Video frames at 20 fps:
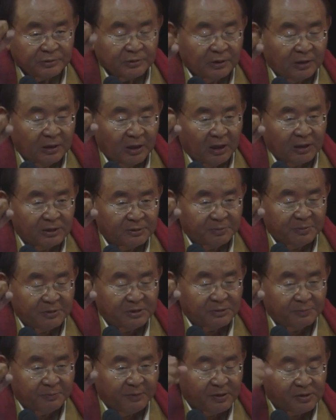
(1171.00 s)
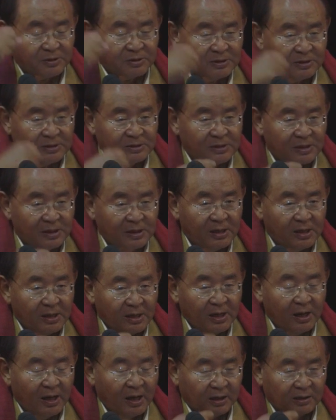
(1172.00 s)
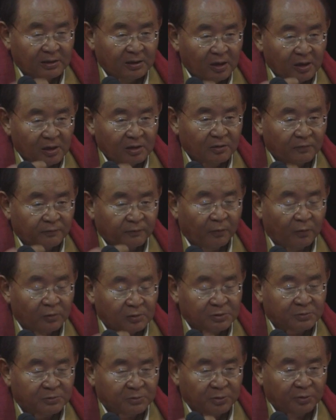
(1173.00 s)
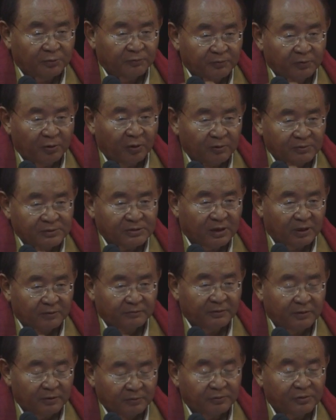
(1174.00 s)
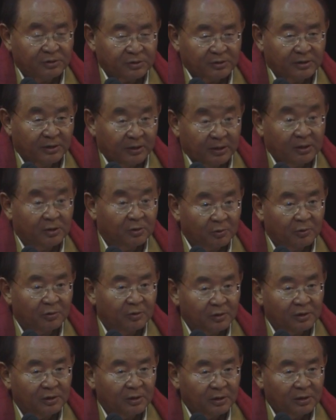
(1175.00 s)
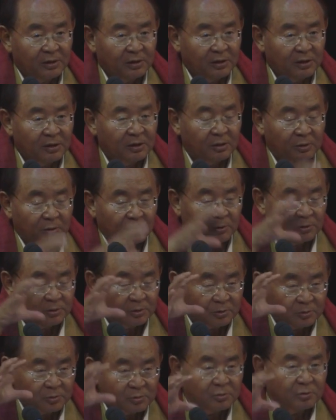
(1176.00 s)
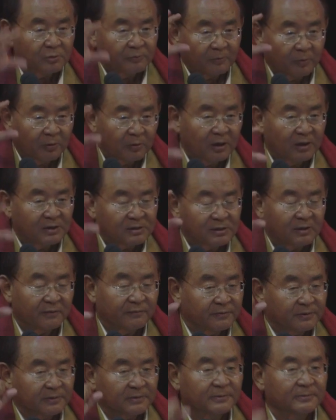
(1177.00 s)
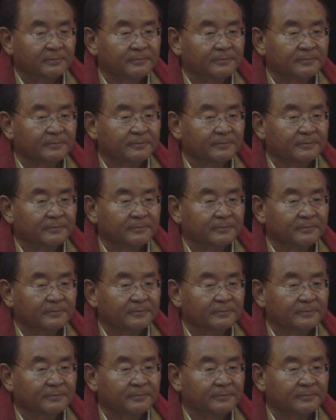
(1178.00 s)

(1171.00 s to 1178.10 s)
Grasping, especially at the false view of yourself, which is the ego. Ego is the root of all our suffering.